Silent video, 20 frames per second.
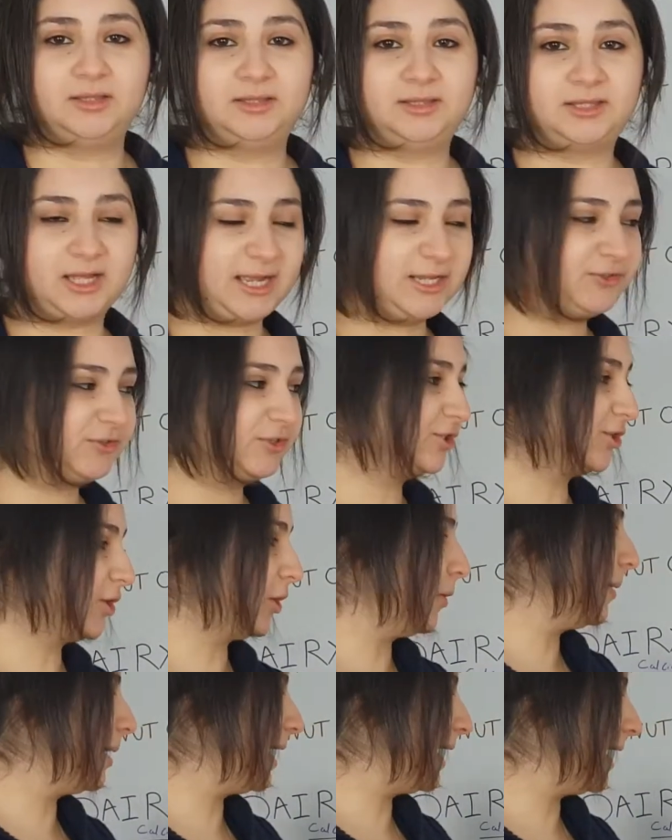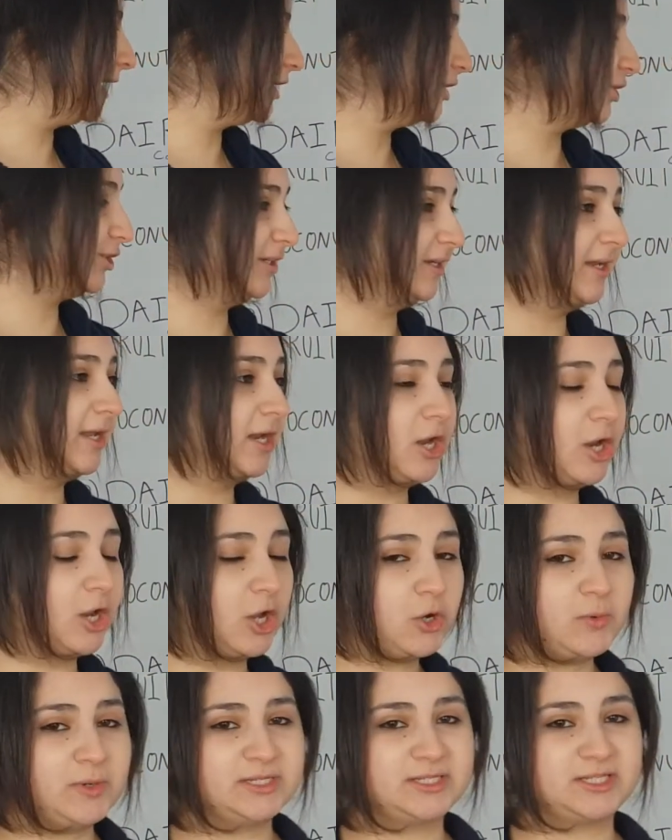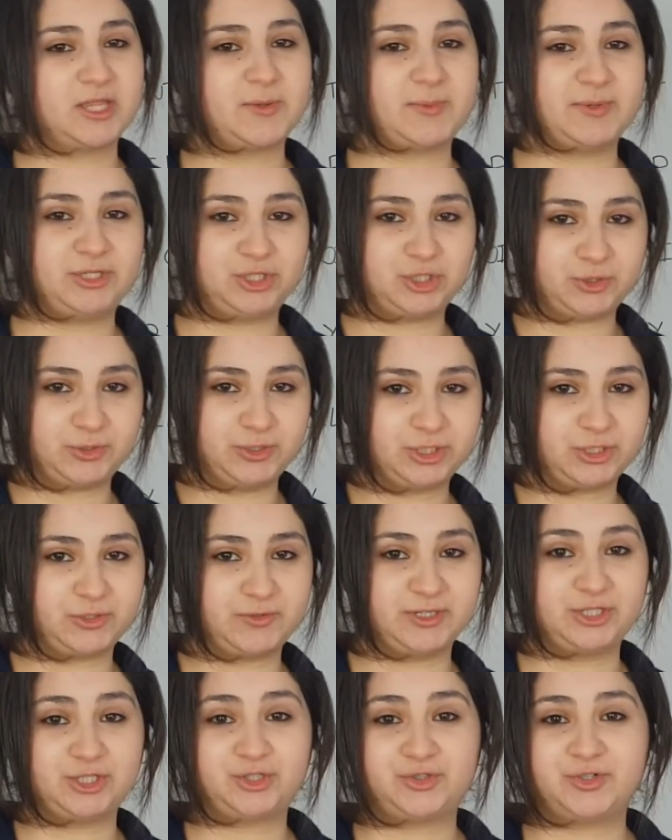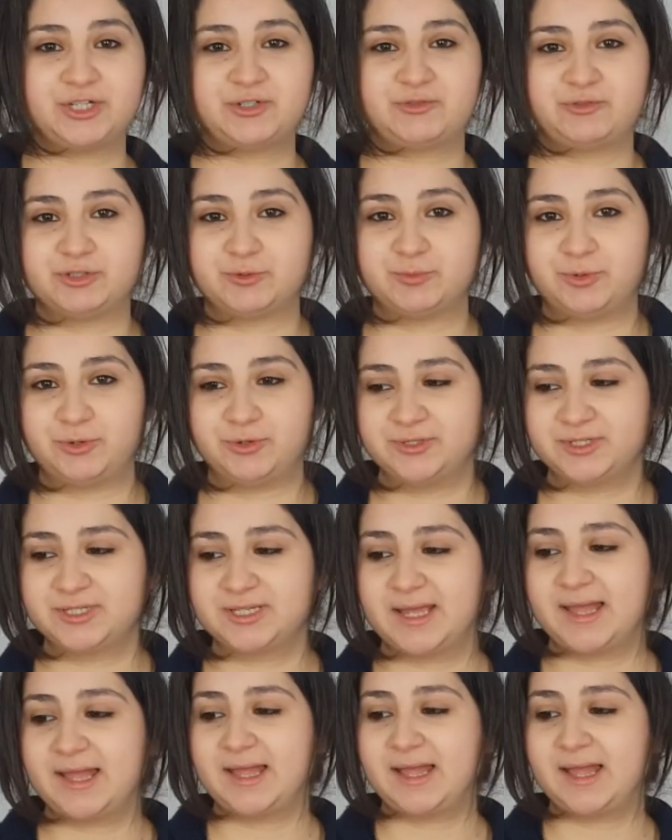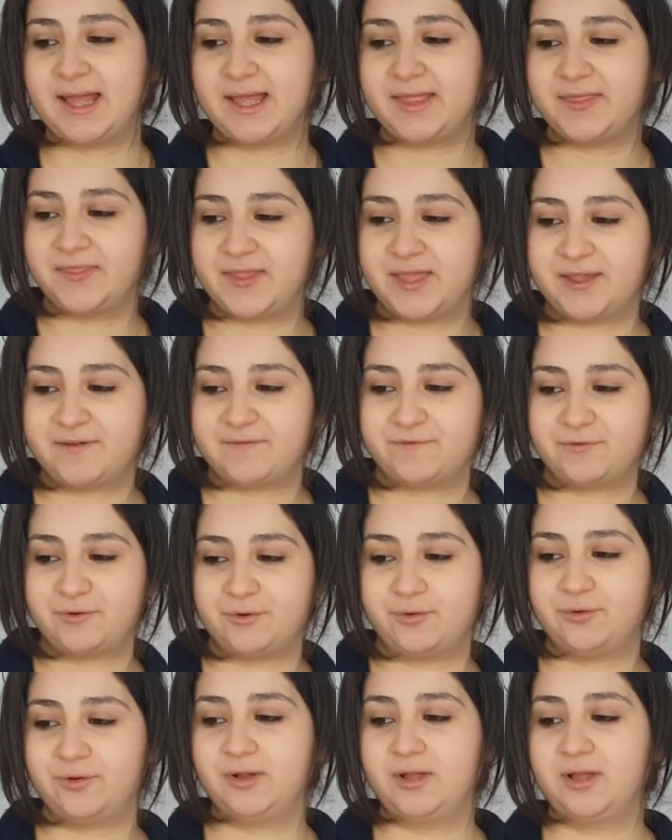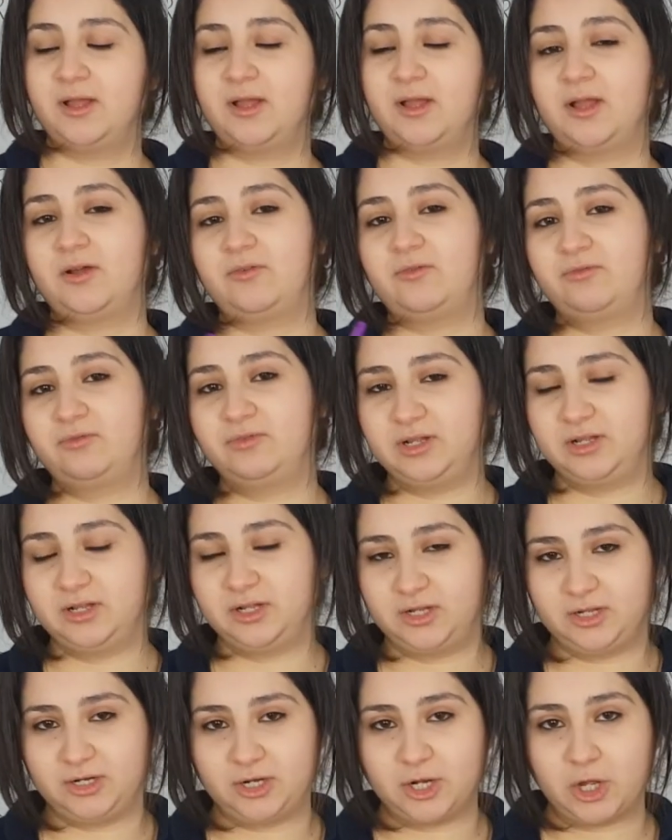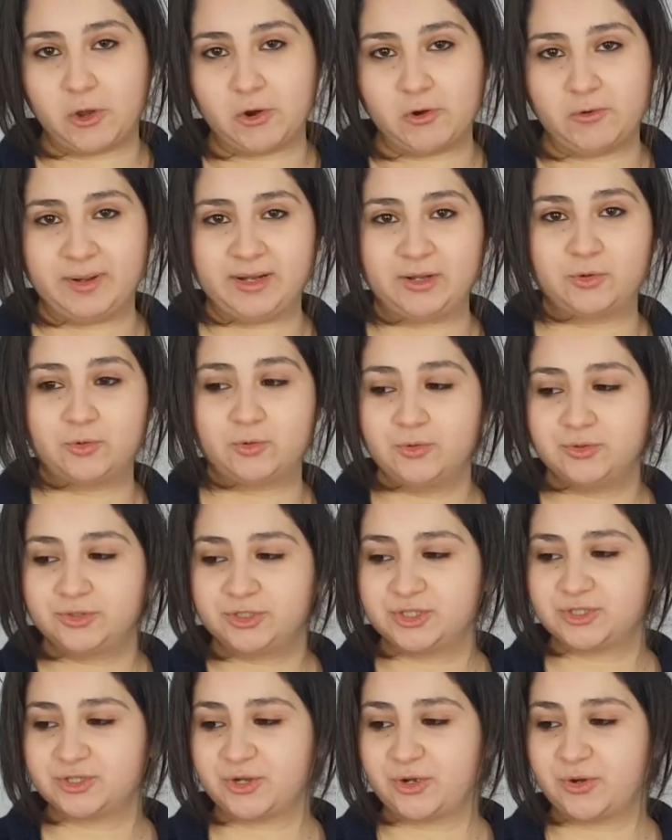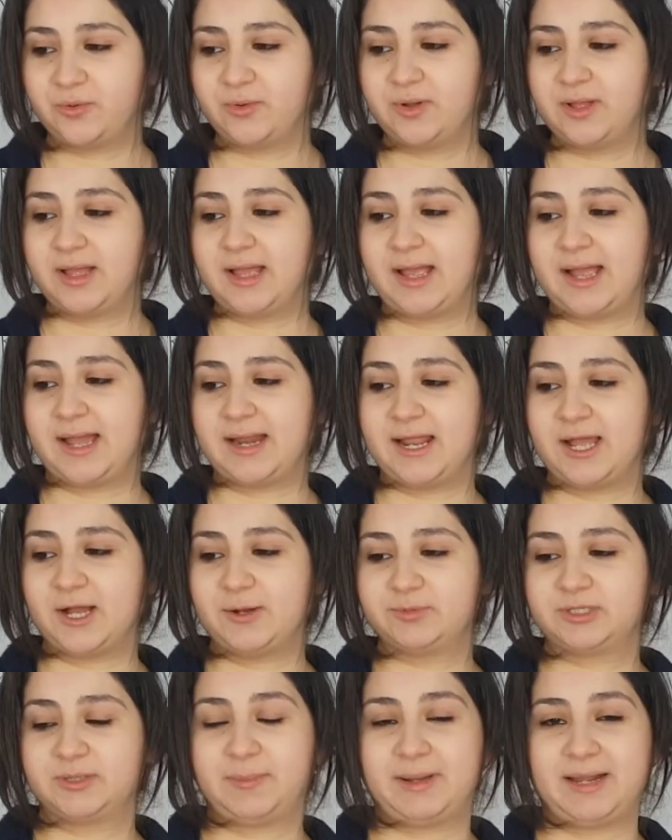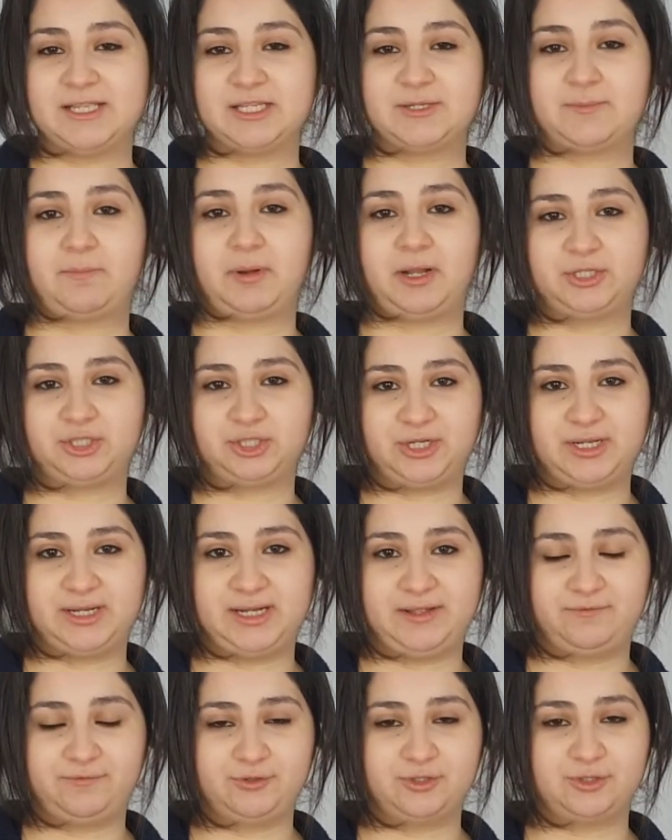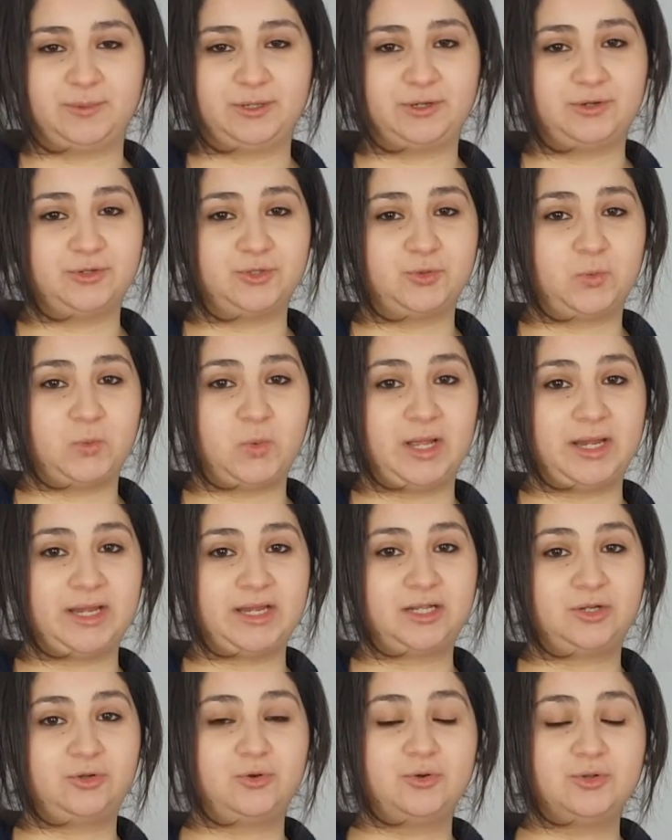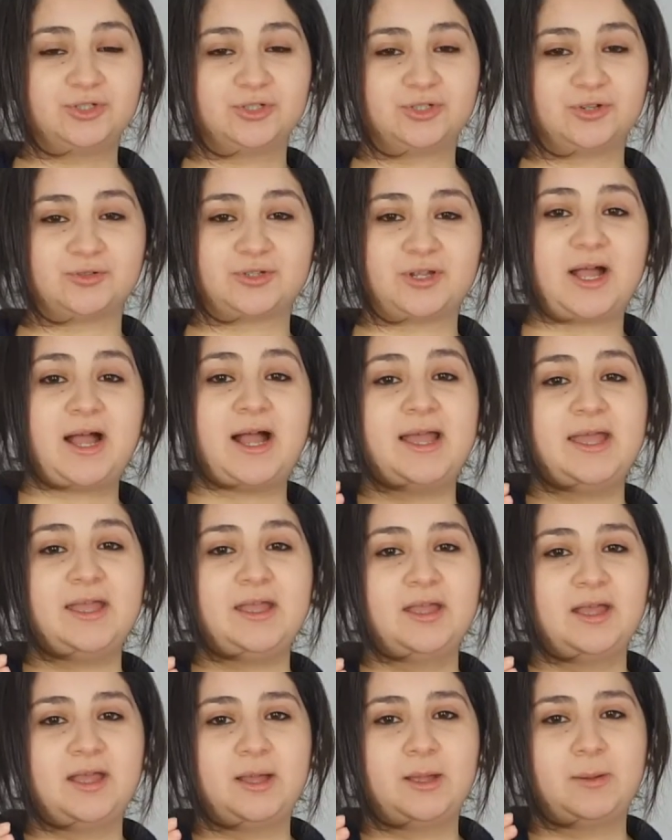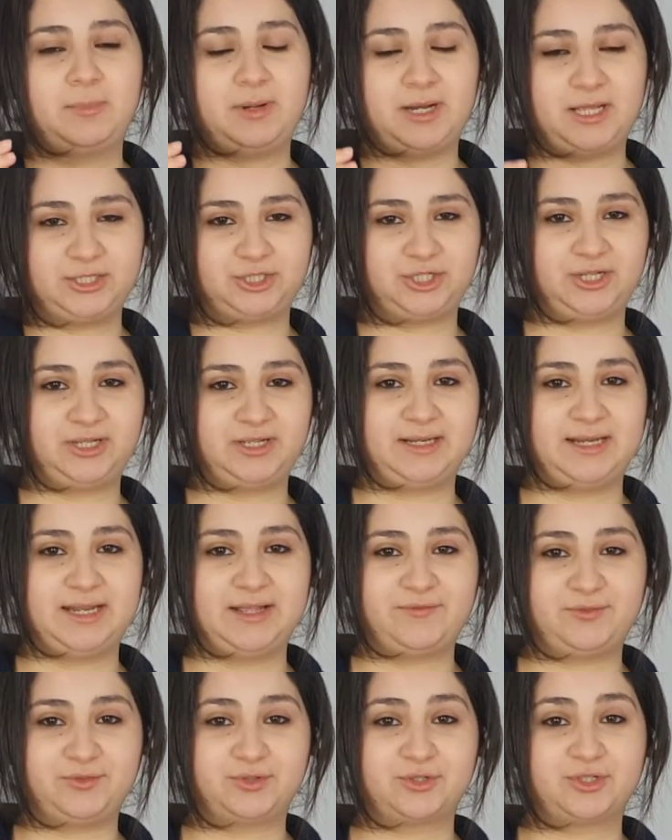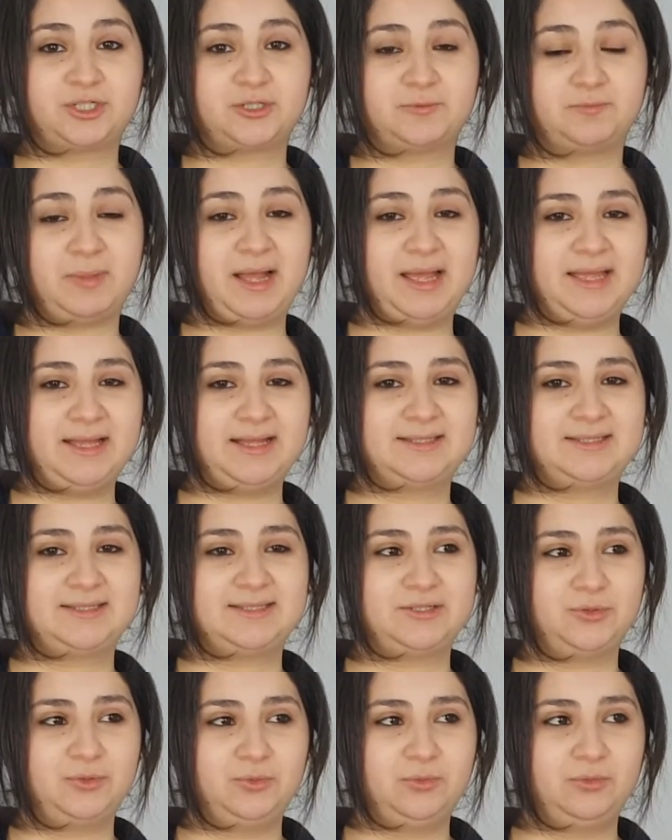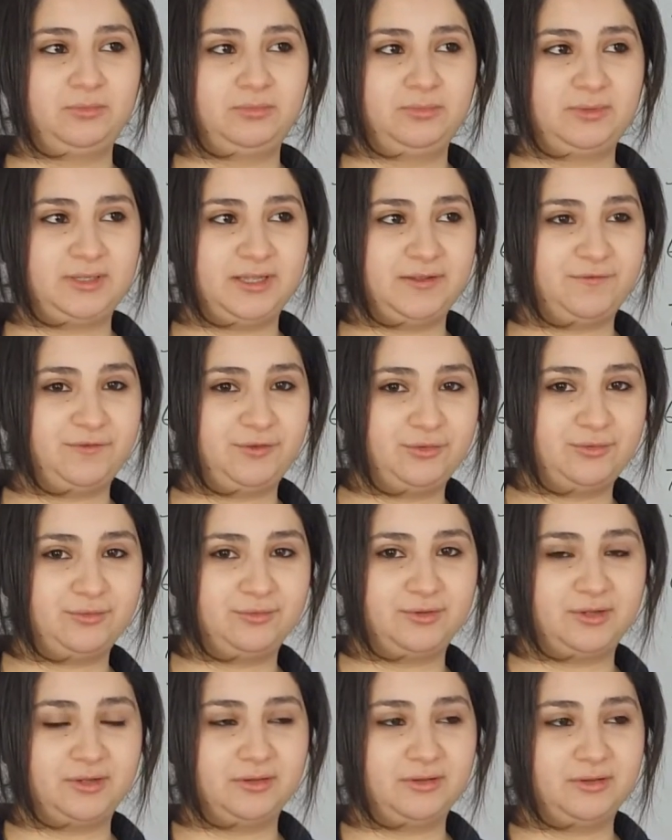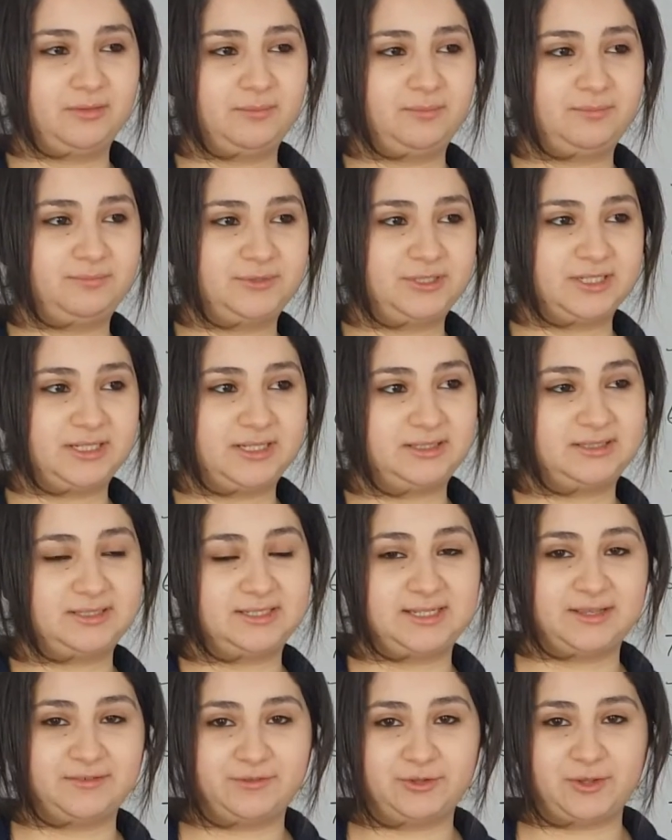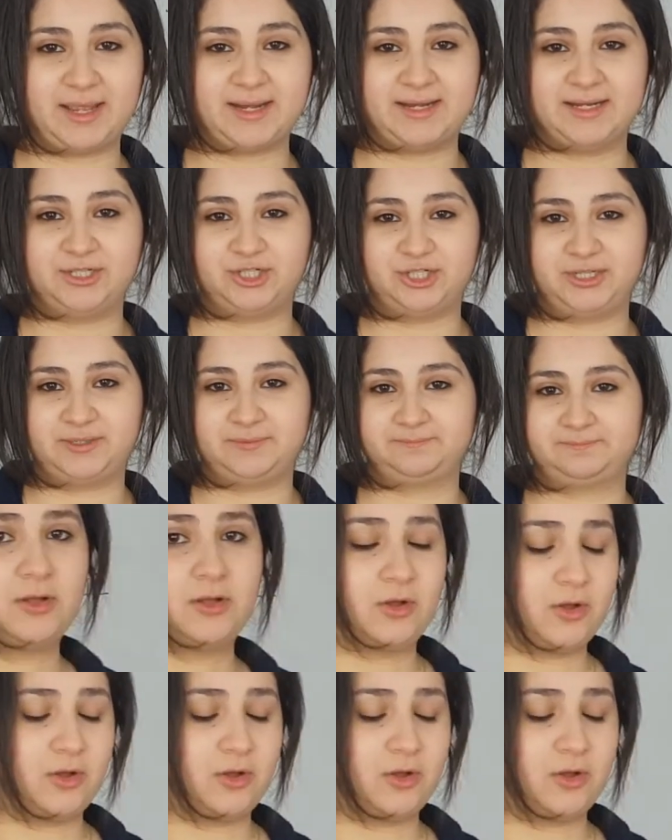Dietary salt actually lowers the pituitary stress response and therefore lowering cortisol, and helps to balance blood sugar levels, because when cortisol is high, blood sugar levels spike to give you energy.